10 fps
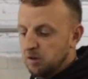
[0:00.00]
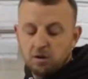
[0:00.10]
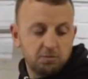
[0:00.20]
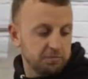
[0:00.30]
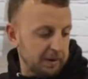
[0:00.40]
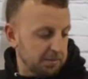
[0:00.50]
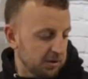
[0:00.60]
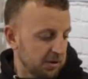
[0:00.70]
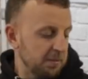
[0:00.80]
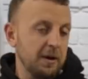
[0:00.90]
I'm babbling
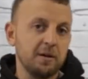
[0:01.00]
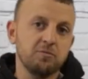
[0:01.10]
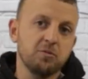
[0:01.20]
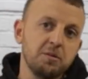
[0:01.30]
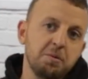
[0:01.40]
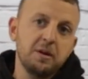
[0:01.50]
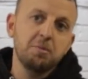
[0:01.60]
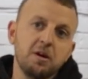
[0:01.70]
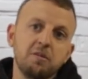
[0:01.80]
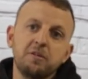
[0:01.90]
on about running
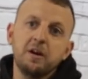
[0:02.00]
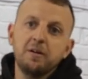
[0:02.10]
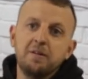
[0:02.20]
people over now.